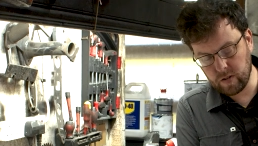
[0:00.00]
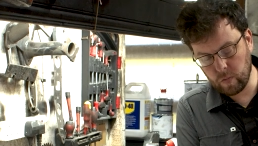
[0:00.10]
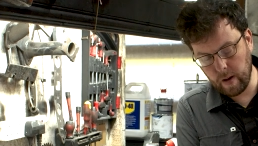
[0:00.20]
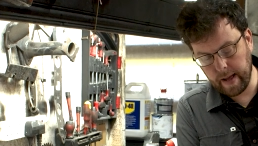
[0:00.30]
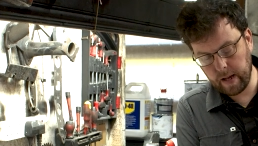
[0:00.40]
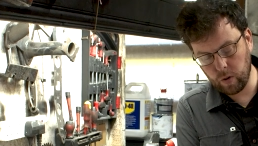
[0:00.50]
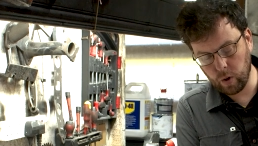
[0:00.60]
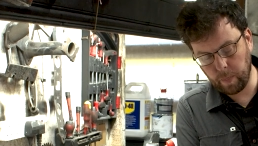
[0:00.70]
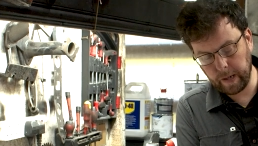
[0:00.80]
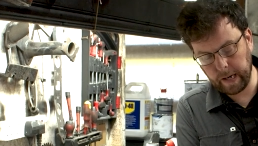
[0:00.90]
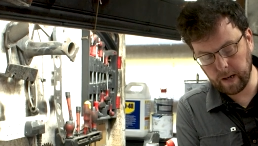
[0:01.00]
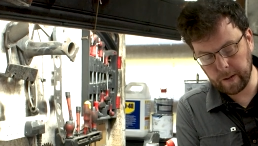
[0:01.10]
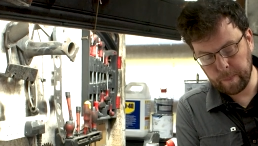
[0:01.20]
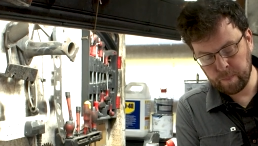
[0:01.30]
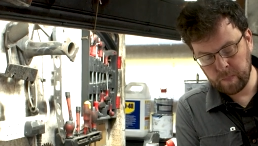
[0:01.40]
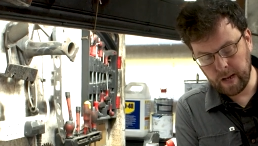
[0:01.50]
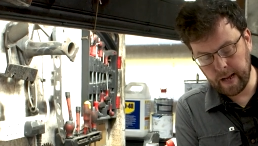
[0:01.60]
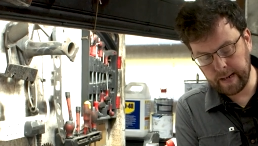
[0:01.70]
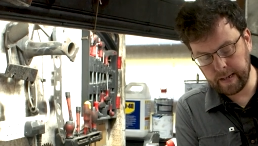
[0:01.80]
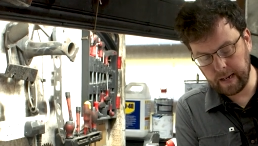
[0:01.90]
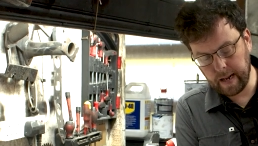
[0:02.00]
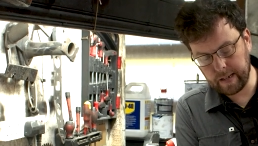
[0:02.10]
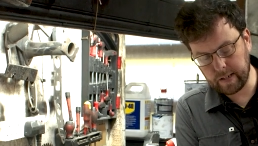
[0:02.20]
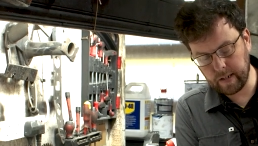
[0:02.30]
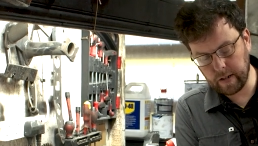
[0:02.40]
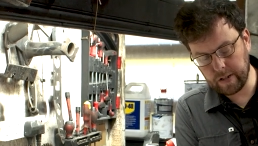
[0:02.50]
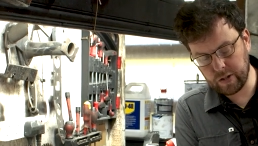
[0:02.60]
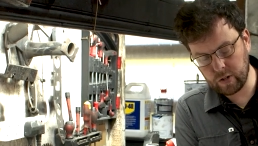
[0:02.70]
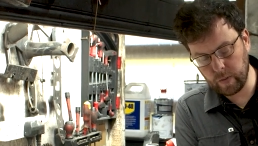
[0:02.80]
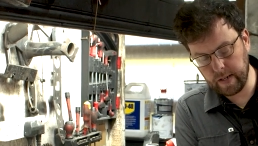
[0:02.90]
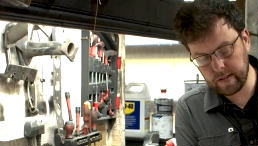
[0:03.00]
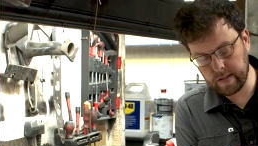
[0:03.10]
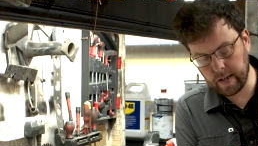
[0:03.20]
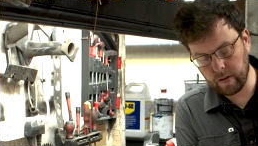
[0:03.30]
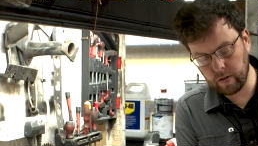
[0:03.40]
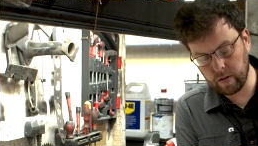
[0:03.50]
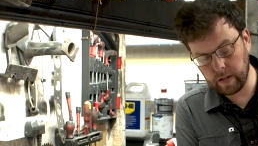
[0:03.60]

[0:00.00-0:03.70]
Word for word: its way up here and it actually kind of squeezes out